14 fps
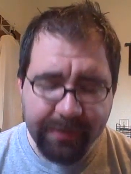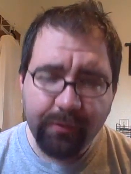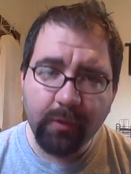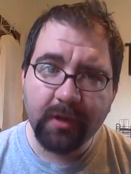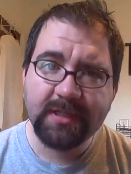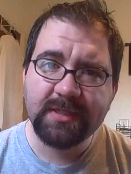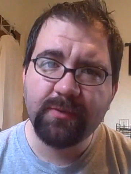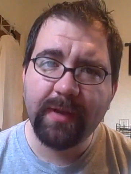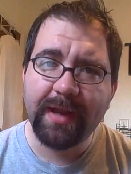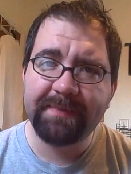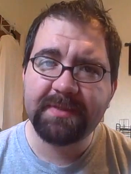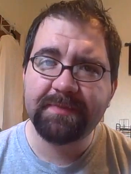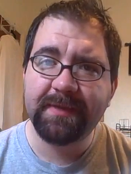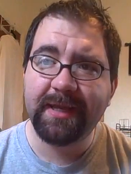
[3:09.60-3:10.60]
and works his way
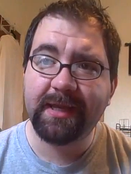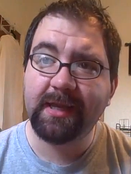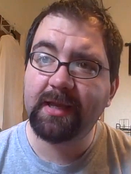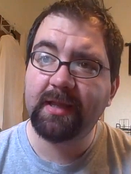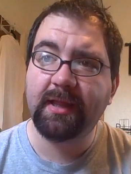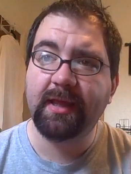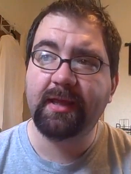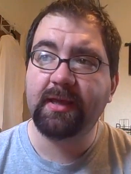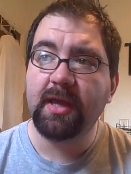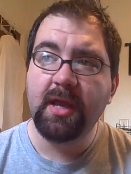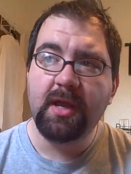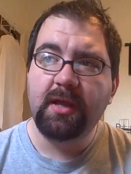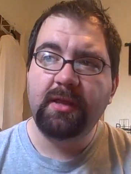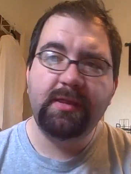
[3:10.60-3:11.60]
up to being like
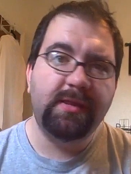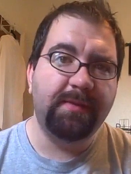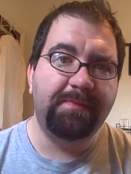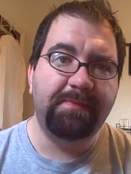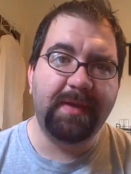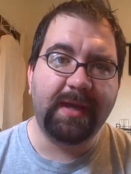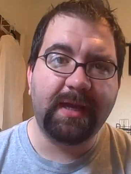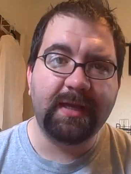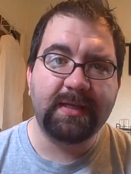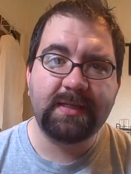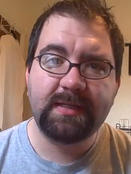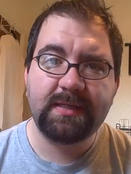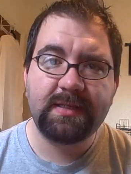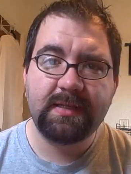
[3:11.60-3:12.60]
the
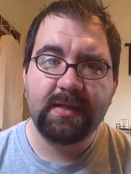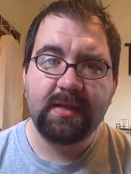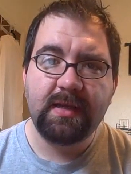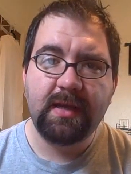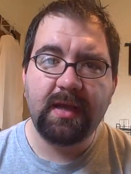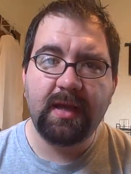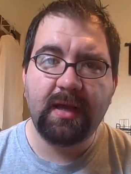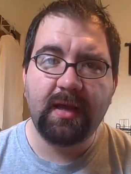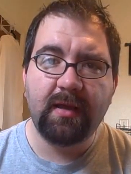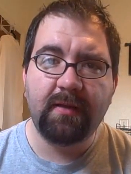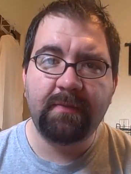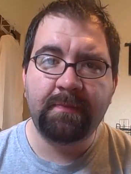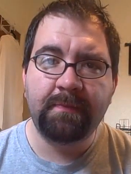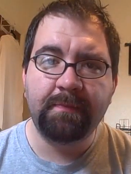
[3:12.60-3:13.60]
biggest
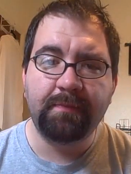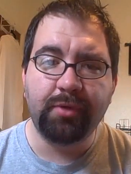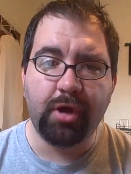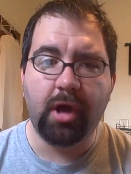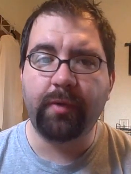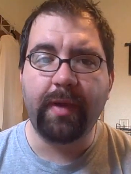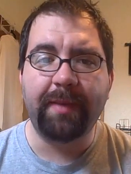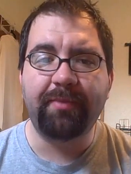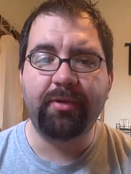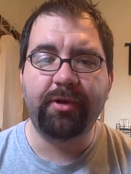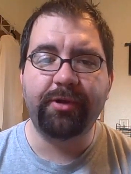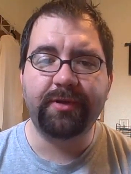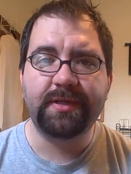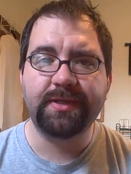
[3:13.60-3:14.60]
Broadway
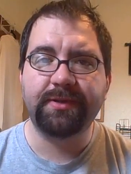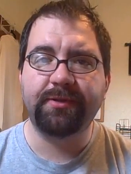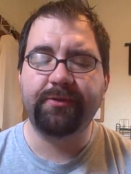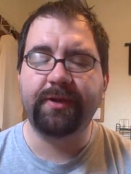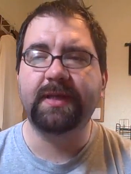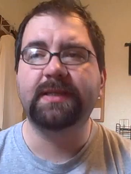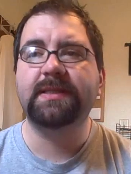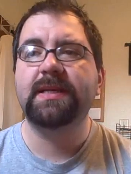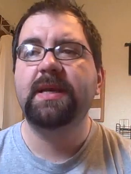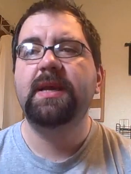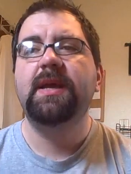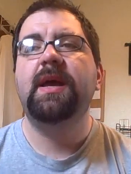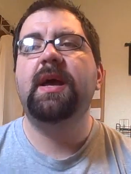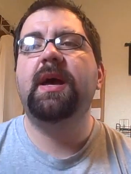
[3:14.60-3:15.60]
producer there is.
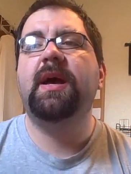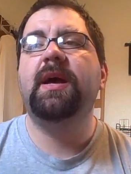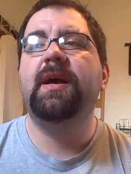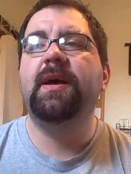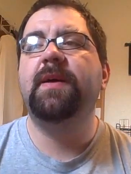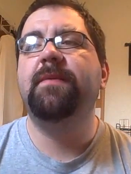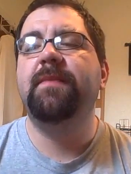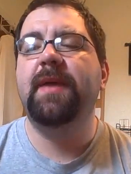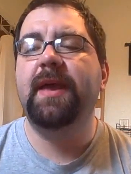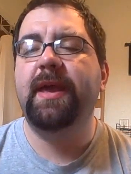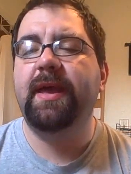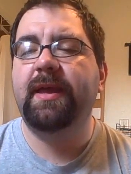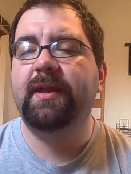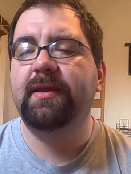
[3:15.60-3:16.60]

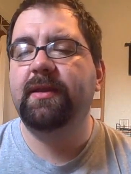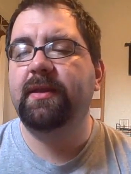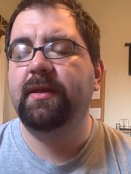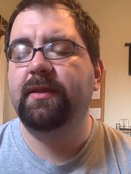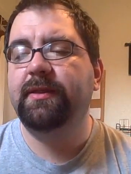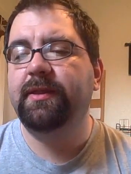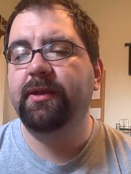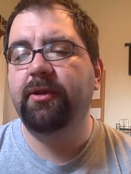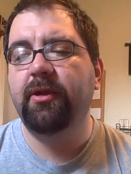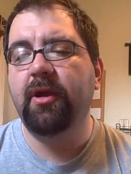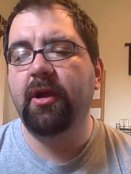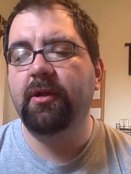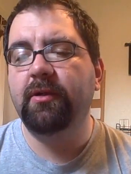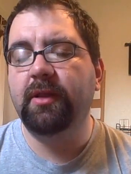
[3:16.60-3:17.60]
And there
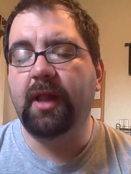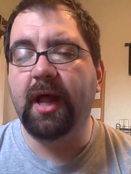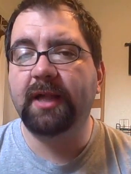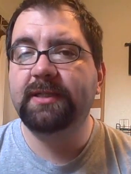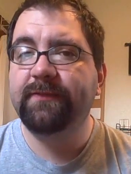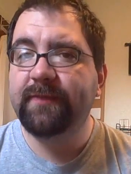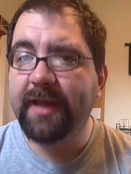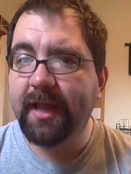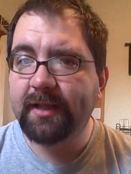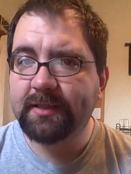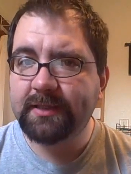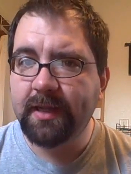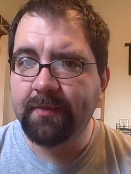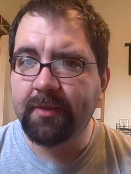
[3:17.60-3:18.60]
are lots of
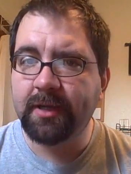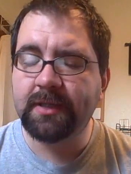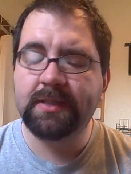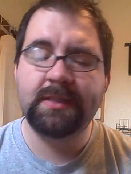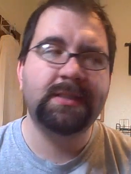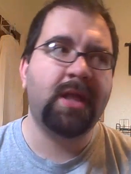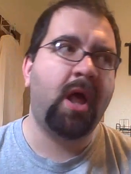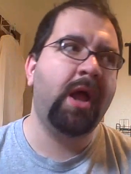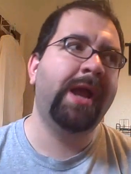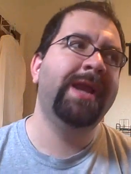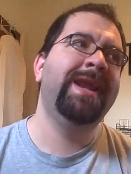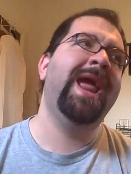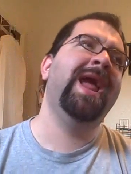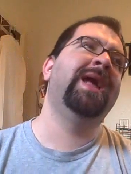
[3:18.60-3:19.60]
dance numbers, song
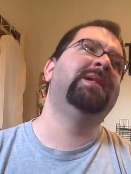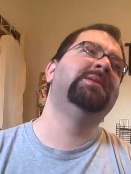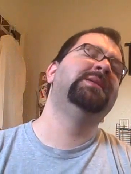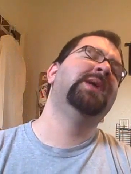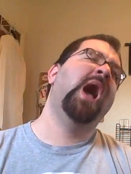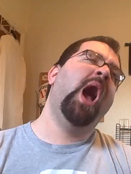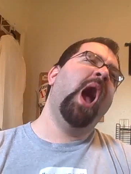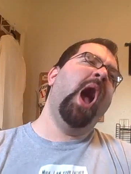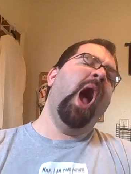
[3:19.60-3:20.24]
and dance.